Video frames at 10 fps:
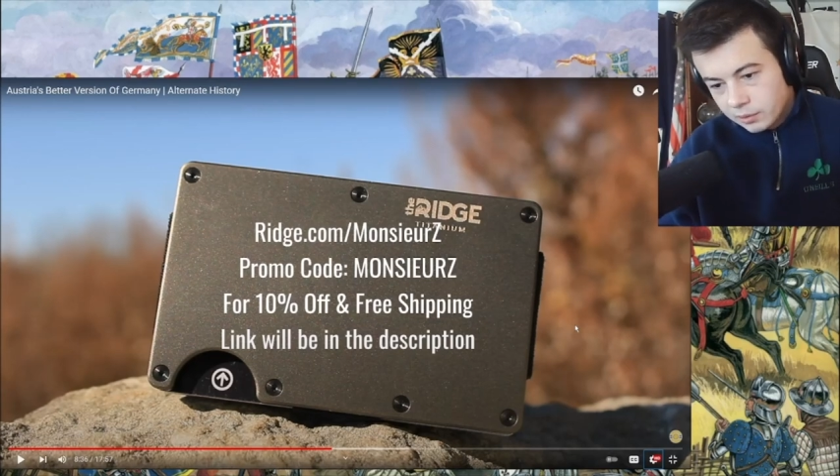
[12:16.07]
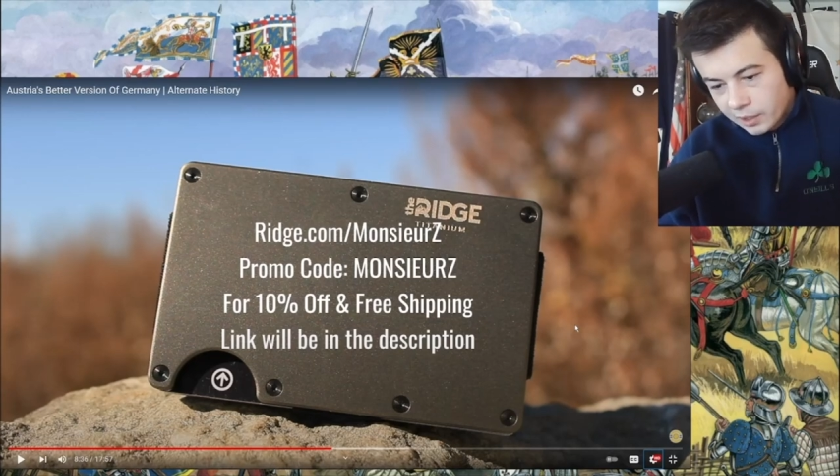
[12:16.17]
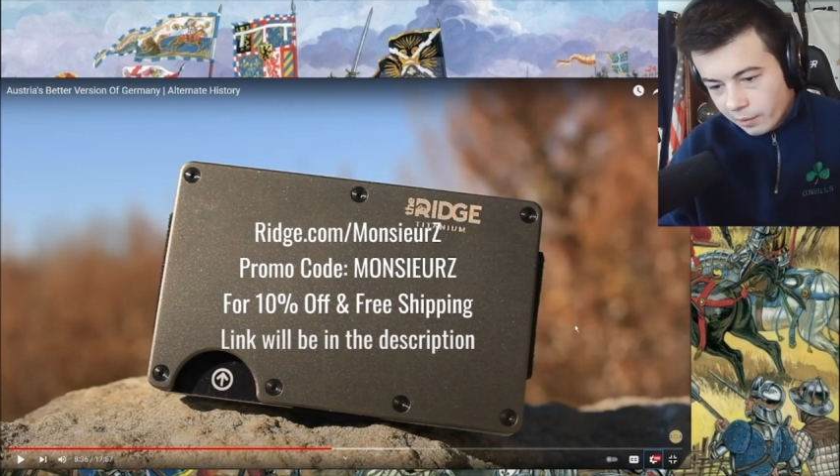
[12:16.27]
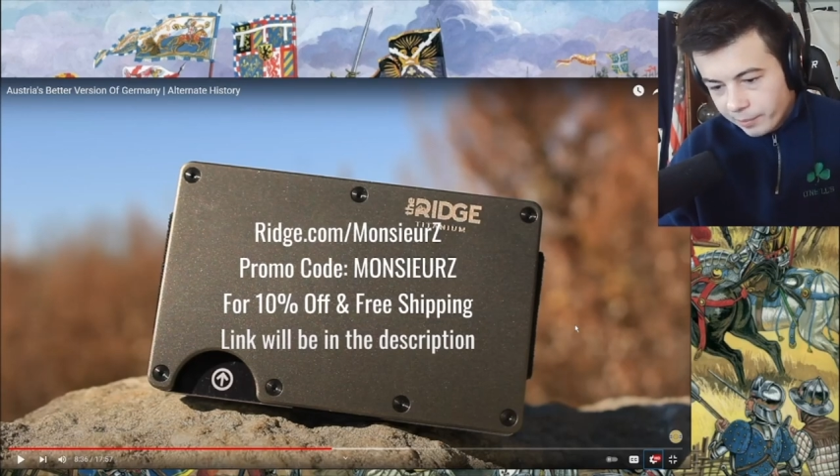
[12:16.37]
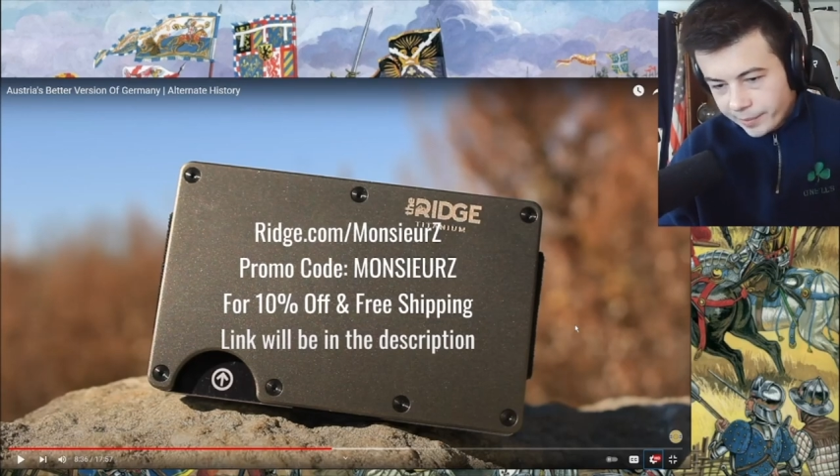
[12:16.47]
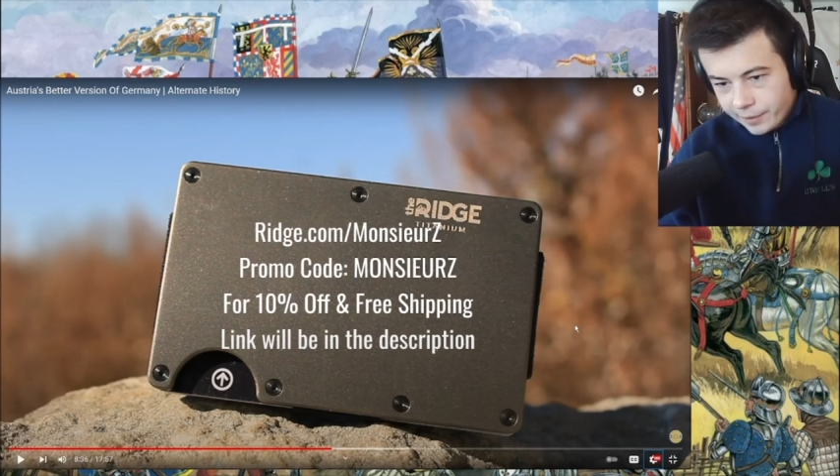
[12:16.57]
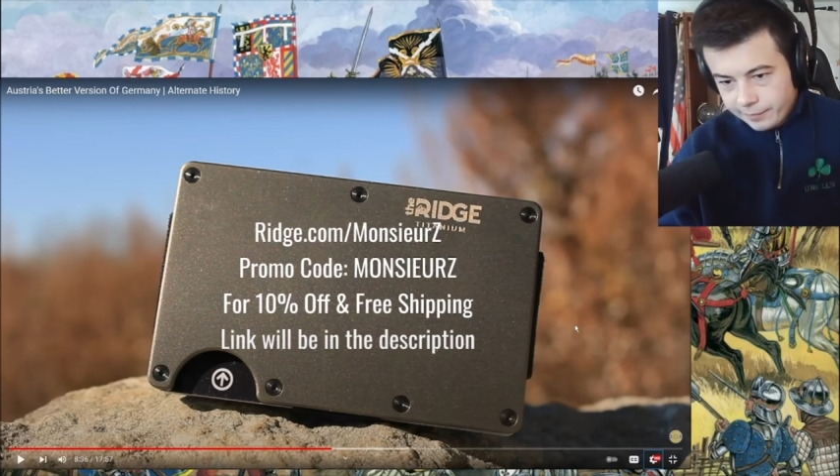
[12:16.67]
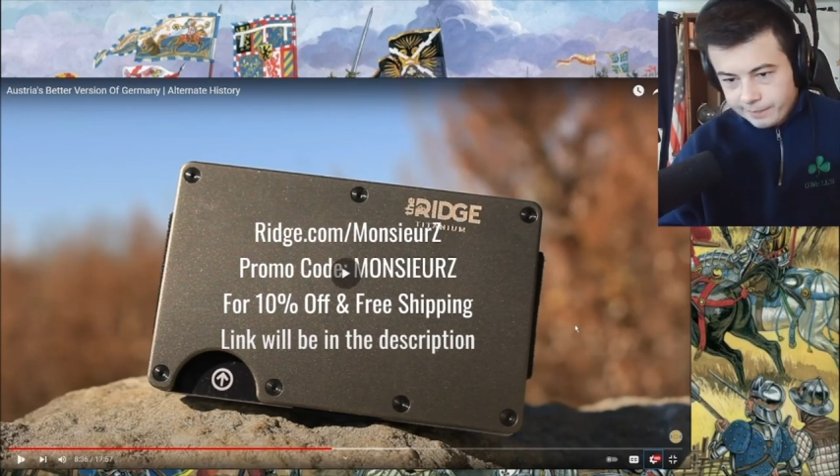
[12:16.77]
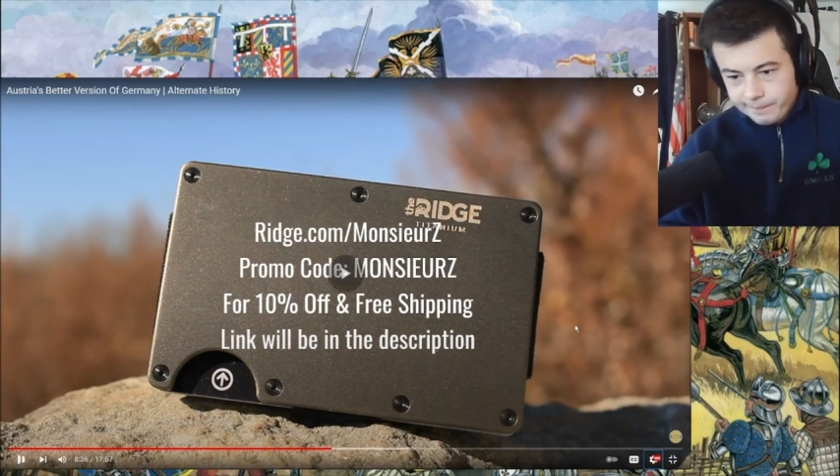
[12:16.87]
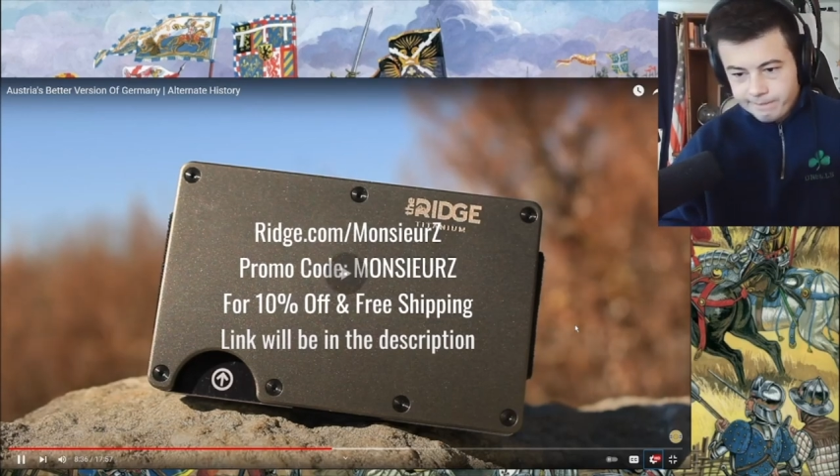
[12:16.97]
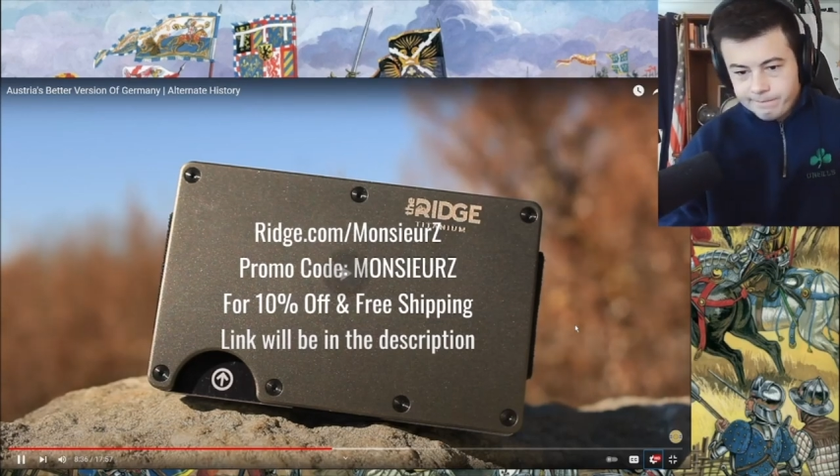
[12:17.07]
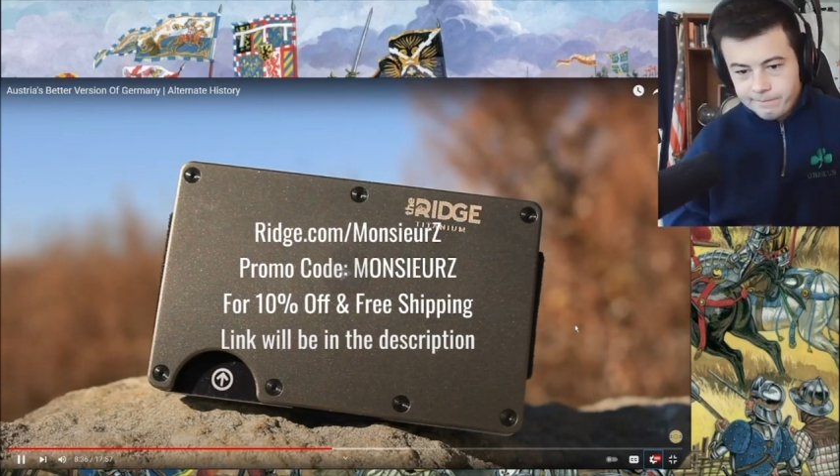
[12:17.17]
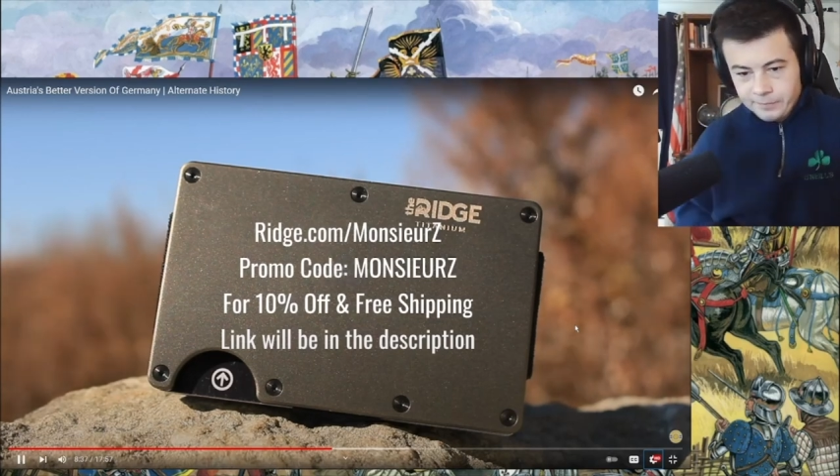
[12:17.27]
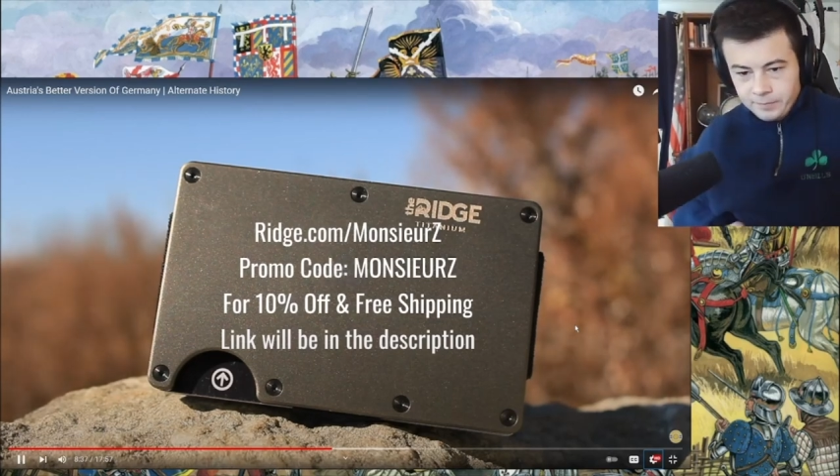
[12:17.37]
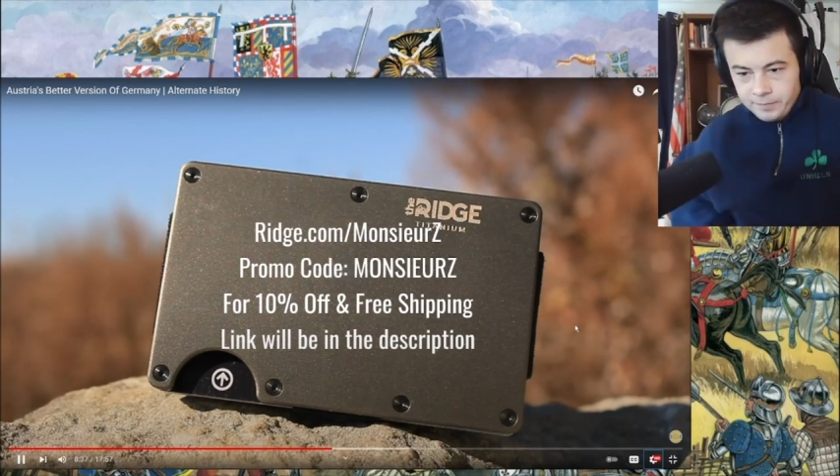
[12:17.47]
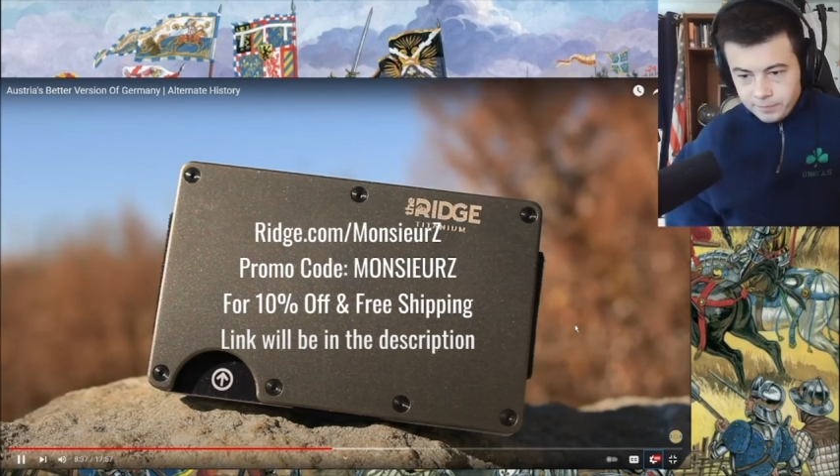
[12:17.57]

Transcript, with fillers: Help them out. Get 10%